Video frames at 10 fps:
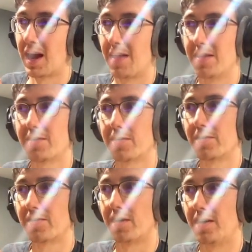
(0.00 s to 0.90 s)
And
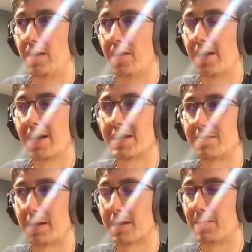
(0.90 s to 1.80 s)
then it
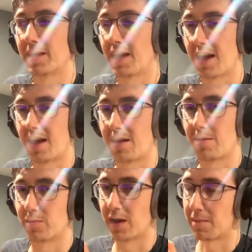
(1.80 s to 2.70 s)
spiked up
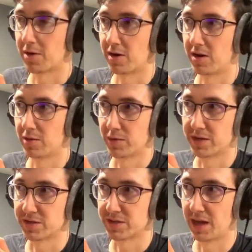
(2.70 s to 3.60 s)
again when I put it on the
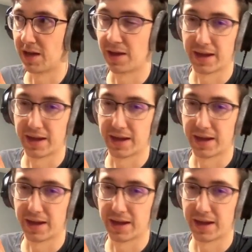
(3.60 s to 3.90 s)
winter sale.